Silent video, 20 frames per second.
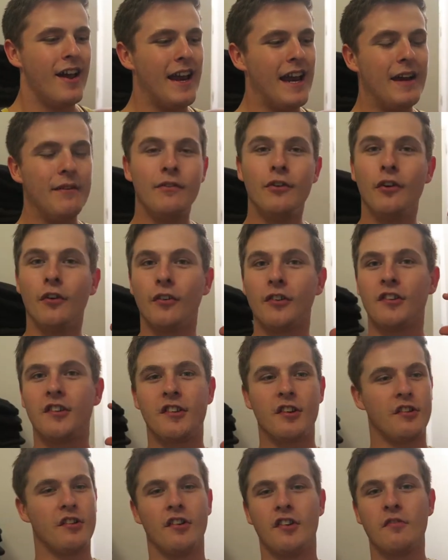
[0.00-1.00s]
even on
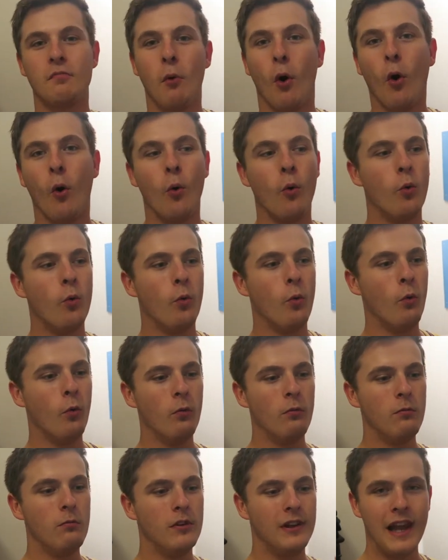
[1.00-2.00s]
such a small
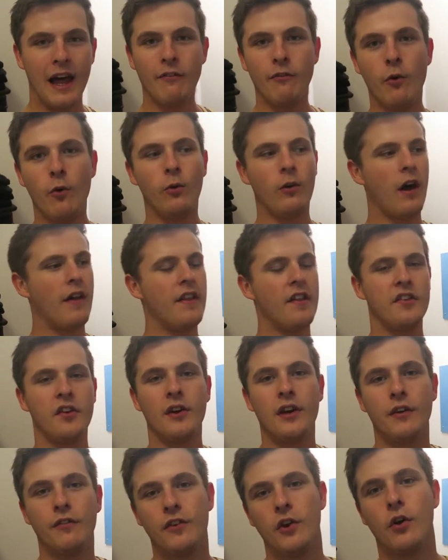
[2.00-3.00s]
level, like there's
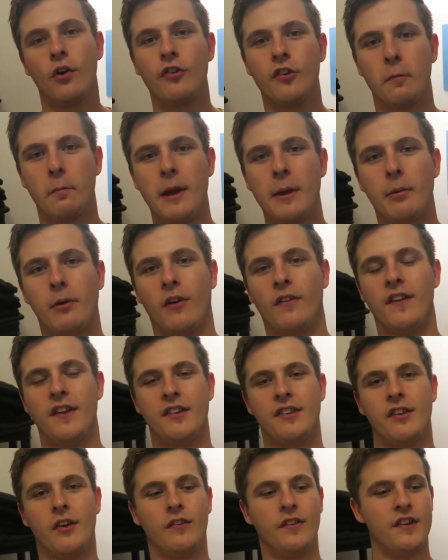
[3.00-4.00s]
only a few hundred people on
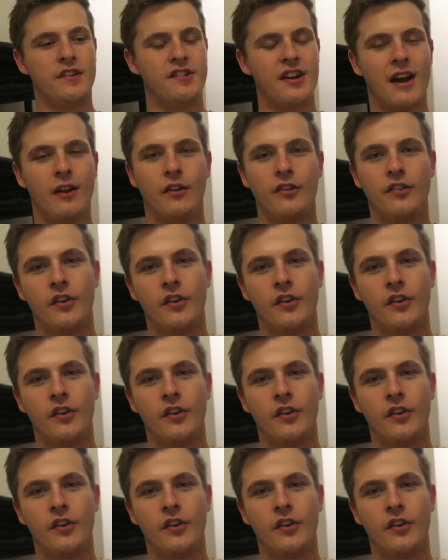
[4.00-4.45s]
this on this channel.